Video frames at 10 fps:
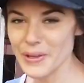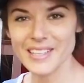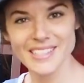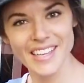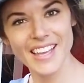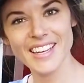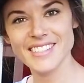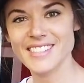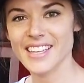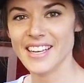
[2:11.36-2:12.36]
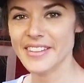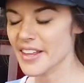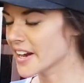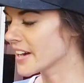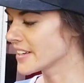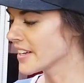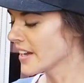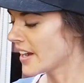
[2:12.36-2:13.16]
toothpicks in and stick it in there.